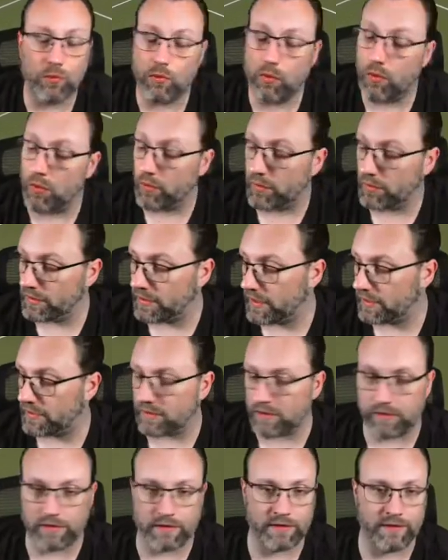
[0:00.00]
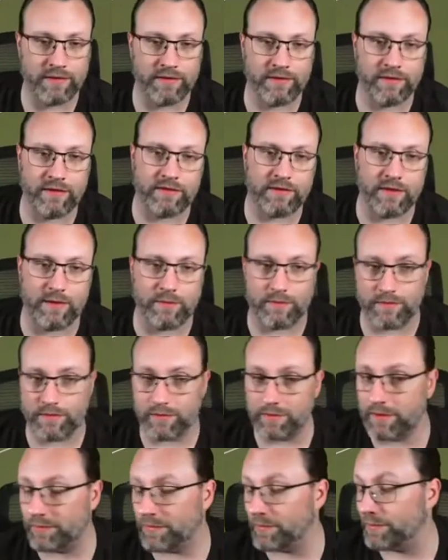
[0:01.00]
Or not hard. I thought that would,
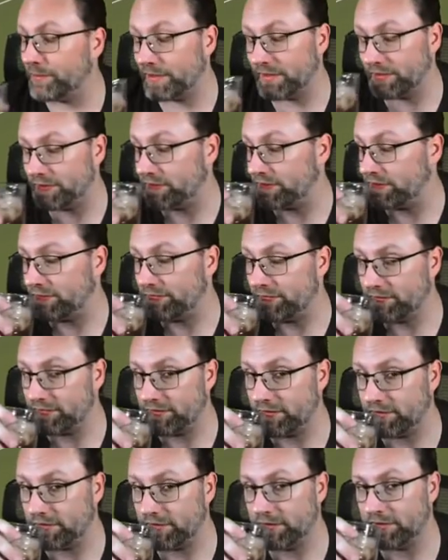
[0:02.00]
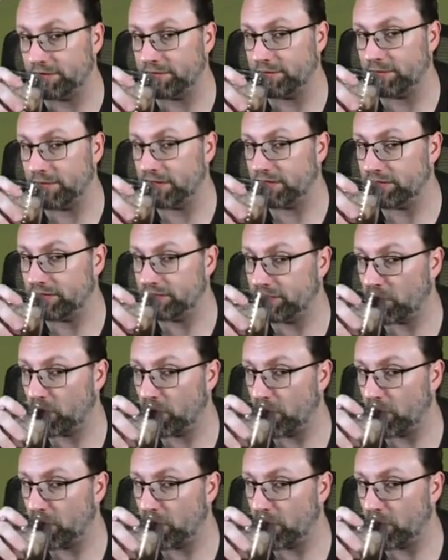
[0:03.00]
we would play good defense there. They just beat us.